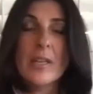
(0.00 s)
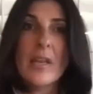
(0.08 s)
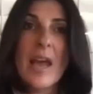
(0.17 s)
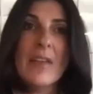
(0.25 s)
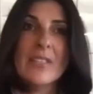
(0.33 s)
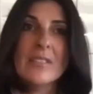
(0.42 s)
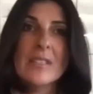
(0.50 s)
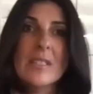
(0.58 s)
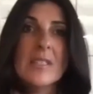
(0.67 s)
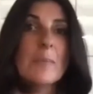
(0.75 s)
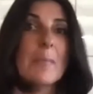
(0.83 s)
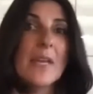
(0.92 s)
And obviously
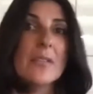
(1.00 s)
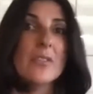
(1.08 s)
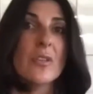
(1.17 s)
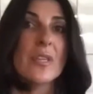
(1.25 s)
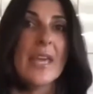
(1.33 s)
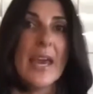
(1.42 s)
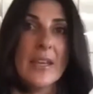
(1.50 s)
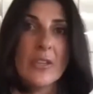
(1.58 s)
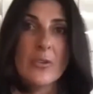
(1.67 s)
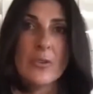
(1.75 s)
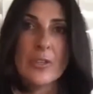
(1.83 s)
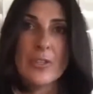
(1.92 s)
it depends on the
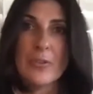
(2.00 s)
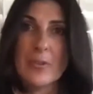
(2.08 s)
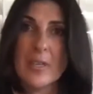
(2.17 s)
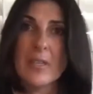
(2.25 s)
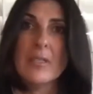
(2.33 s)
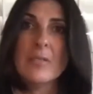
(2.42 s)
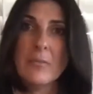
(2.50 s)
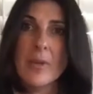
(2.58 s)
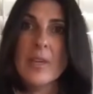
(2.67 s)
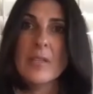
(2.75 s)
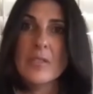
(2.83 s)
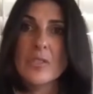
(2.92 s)
category you're in,
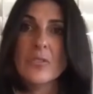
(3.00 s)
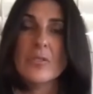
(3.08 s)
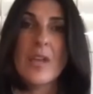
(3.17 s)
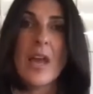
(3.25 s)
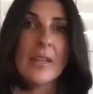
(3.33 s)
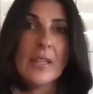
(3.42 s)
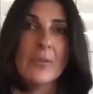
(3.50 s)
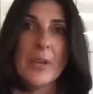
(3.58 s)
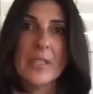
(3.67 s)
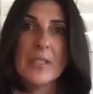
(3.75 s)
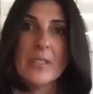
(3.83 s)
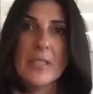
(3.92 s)
right? Certain highly
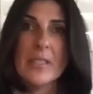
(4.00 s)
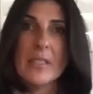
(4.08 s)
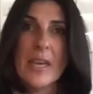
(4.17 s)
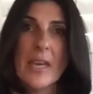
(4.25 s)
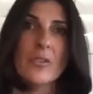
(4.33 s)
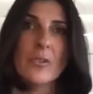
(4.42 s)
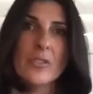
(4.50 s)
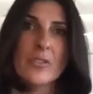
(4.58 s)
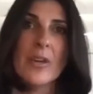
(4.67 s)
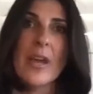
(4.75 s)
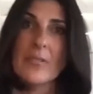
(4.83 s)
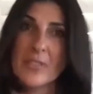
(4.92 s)
regulated categories,
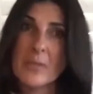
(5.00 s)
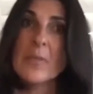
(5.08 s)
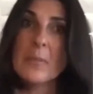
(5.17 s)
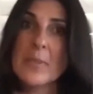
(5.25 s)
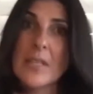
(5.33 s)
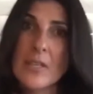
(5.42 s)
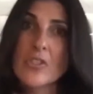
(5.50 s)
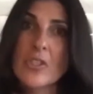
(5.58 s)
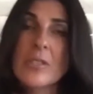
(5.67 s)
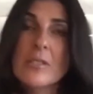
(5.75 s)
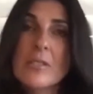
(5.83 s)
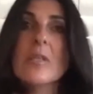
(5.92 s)
you have some
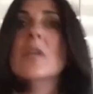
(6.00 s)
limitations.